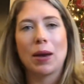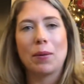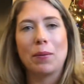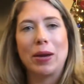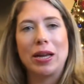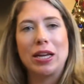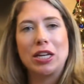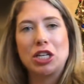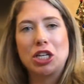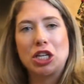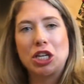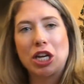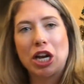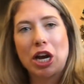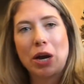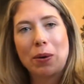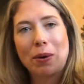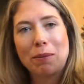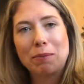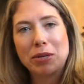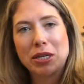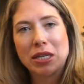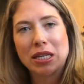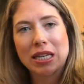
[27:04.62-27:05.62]
which, you know,
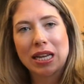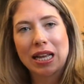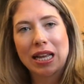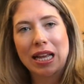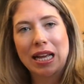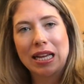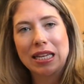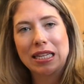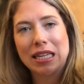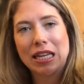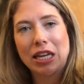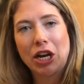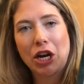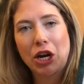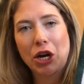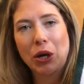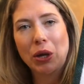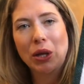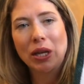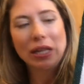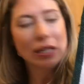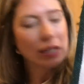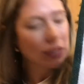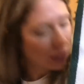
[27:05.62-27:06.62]
I'm just a classy
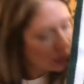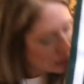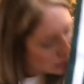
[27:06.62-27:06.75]
girl.